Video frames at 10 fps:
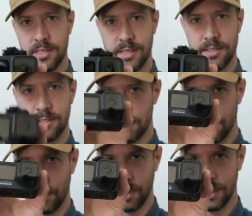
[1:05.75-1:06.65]

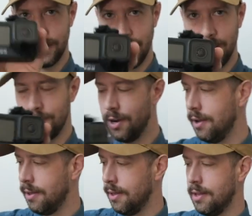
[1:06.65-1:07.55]
sensor, one
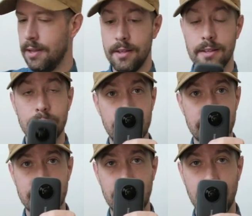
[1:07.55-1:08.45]
camera,
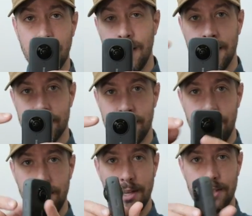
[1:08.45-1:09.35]
this thing has
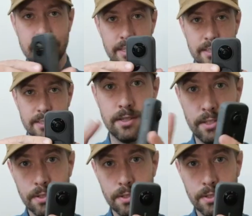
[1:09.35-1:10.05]
two lenses, two